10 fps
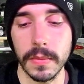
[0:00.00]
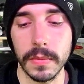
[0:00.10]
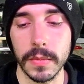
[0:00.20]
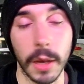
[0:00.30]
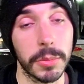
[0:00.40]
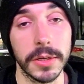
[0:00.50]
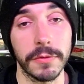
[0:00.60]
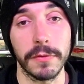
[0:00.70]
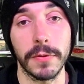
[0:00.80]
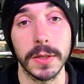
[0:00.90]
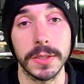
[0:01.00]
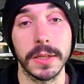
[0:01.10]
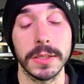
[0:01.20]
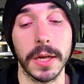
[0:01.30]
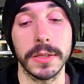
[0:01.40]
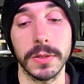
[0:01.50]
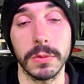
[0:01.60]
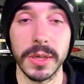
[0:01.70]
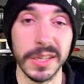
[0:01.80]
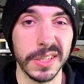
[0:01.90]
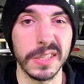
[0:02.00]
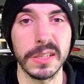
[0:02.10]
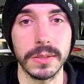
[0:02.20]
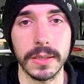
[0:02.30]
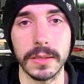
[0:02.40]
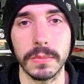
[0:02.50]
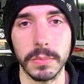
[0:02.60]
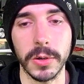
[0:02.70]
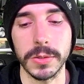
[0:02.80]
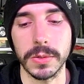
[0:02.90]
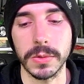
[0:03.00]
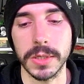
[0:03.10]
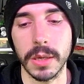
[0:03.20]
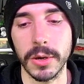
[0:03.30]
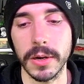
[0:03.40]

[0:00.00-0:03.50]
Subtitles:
Couple of different fonts on this guy too, because this is a personal saber.